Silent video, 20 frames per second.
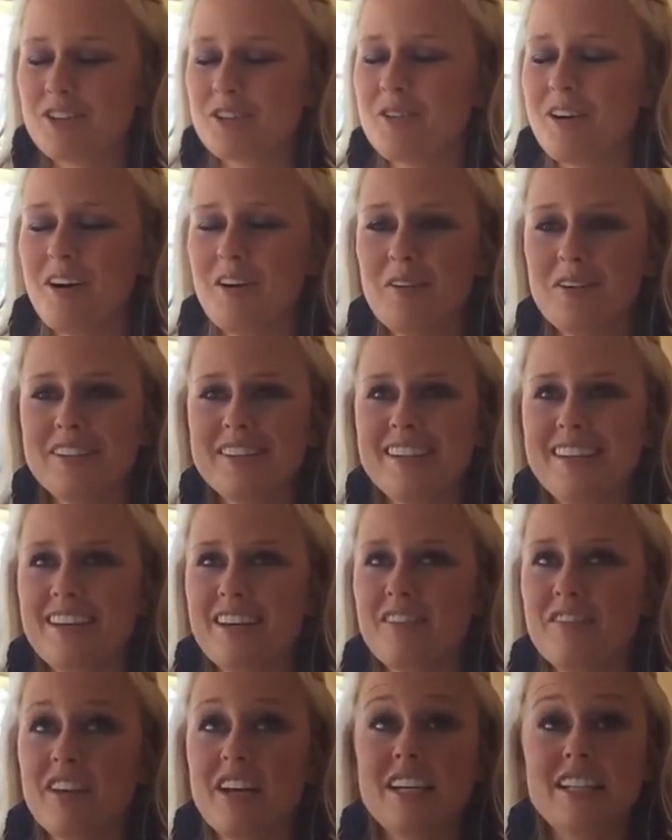so I always think
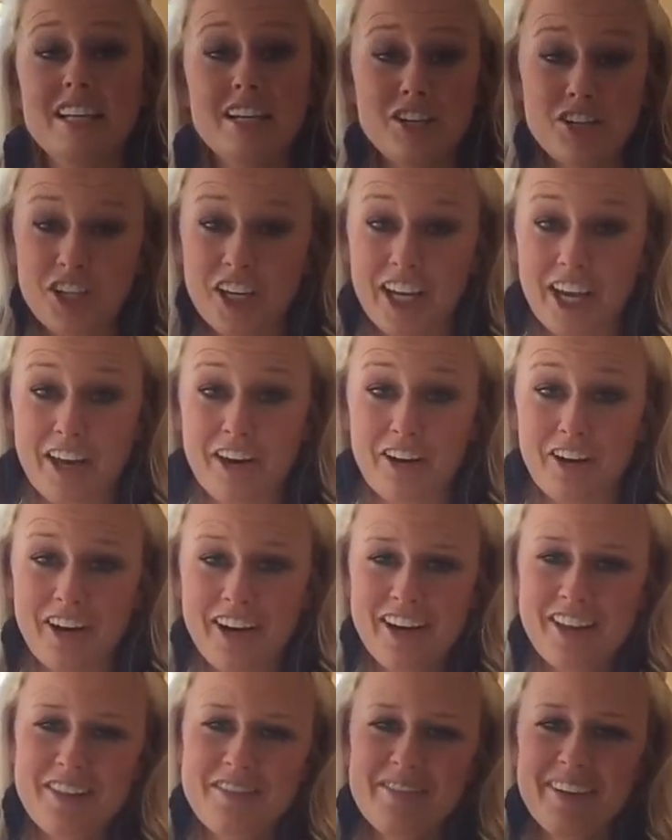of an attention getter
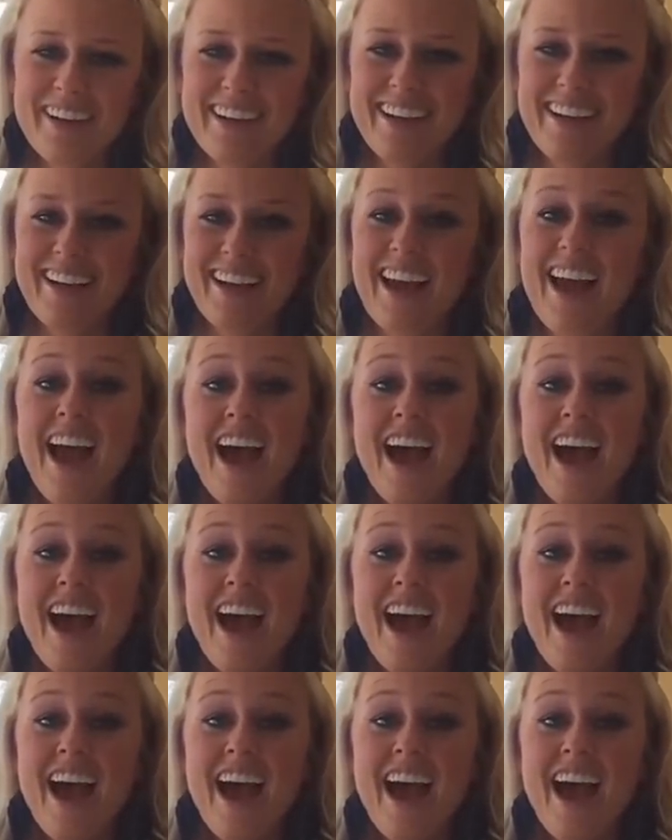in the beginning.